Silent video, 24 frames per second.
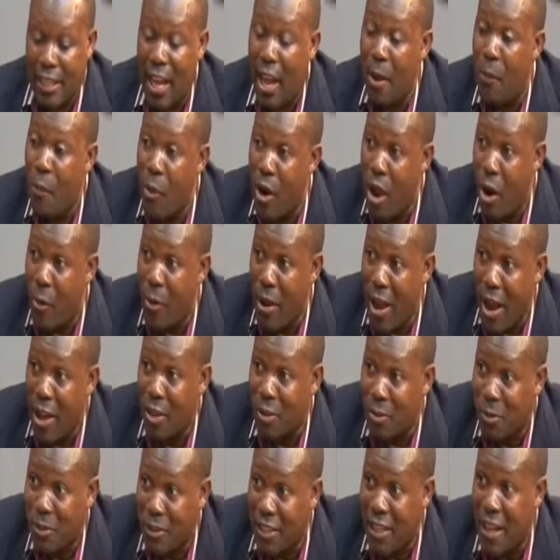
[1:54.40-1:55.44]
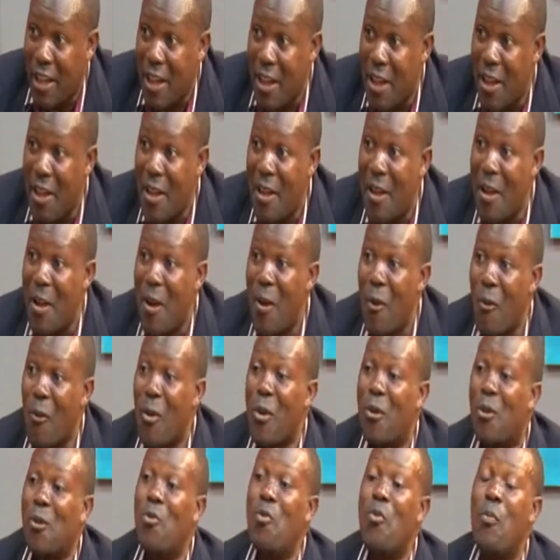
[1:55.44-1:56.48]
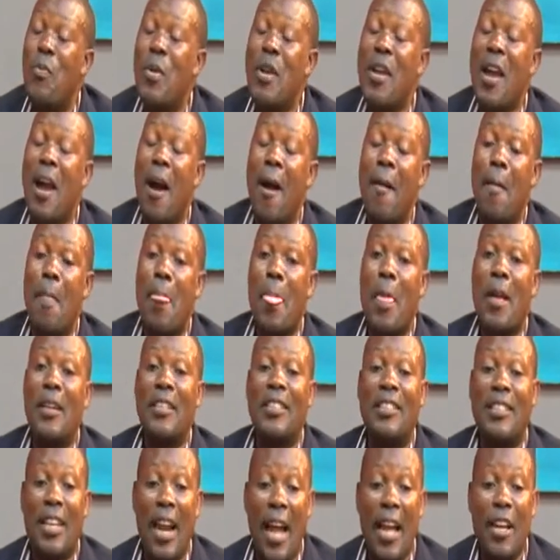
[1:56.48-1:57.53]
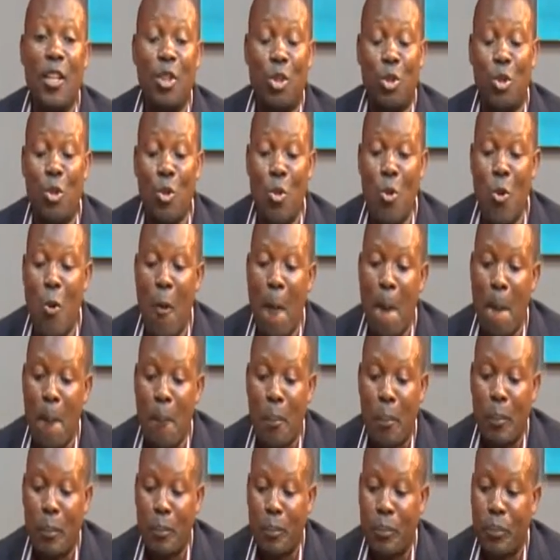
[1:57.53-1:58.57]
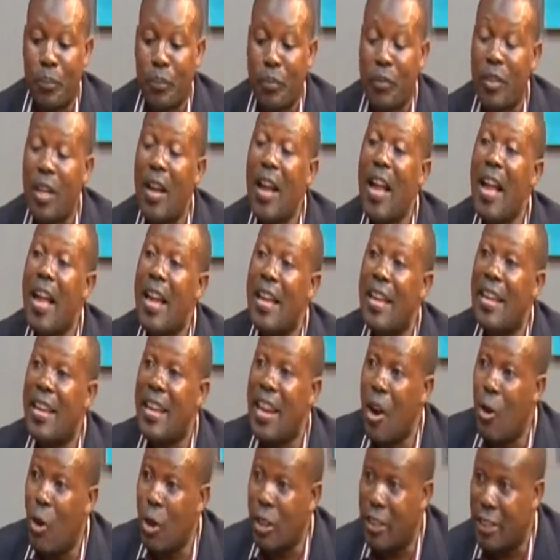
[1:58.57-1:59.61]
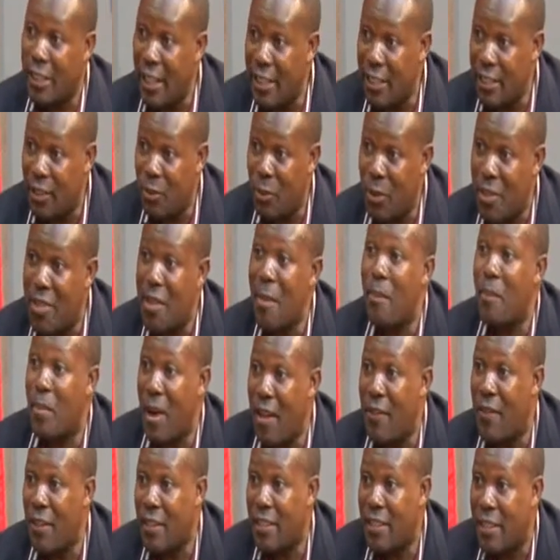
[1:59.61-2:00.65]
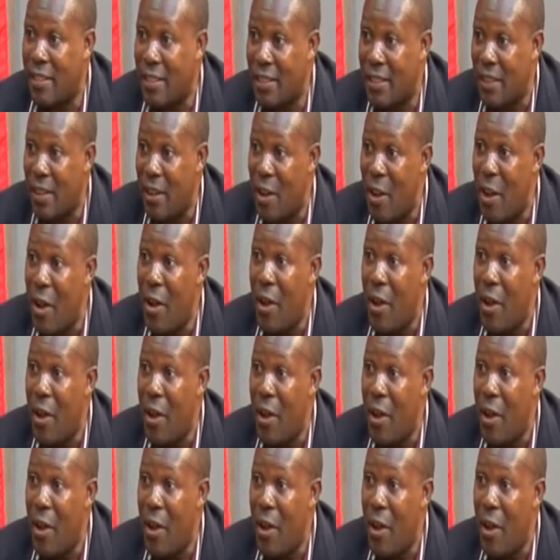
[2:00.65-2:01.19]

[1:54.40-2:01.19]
time where we are today, we could be trying to negotiate with the private.